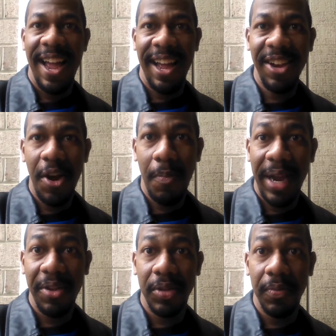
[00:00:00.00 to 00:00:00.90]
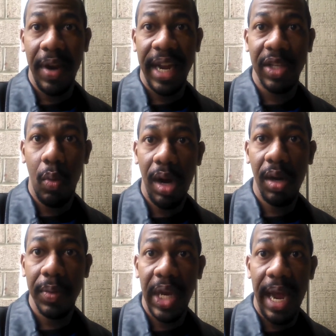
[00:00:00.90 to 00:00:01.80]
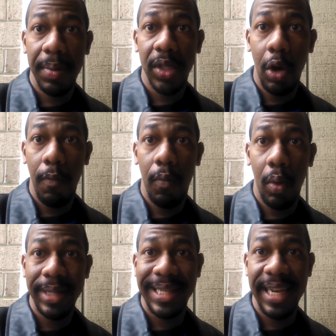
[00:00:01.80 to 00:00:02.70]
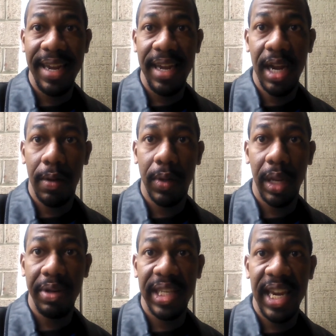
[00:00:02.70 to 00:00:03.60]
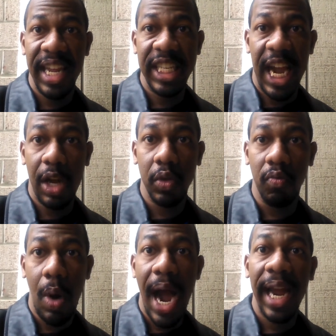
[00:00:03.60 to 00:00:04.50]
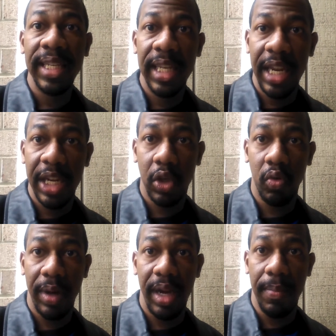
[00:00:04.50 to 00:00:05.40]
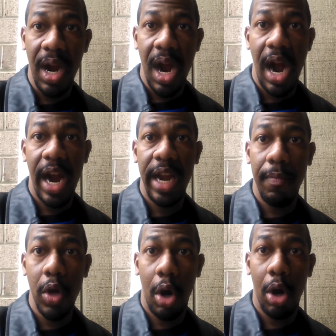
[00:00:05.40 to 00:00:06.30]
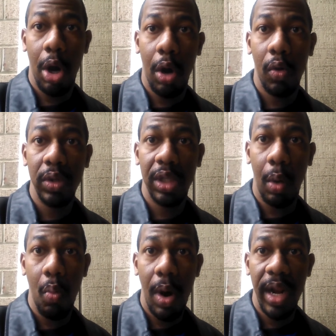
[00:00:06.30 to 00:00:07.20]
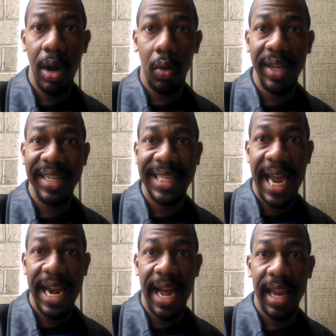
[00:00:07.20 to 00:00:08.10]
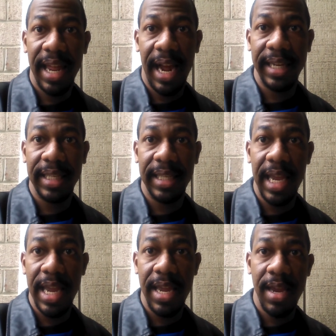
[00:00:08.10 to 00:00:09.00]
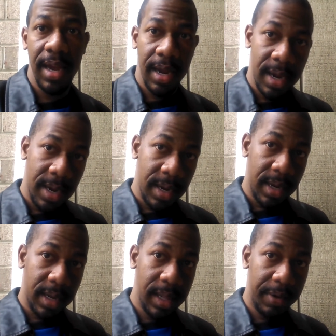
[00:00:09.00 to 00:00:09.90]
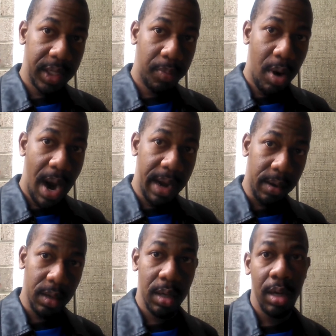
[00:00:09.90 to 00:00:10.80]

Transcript: Hello, my YouTube fans. Welcome to episode 14 of Clarence in Hizzouse, Rise to the Extreme. I am your host, the one and only Staten Island Iced C, Clarence Pryor.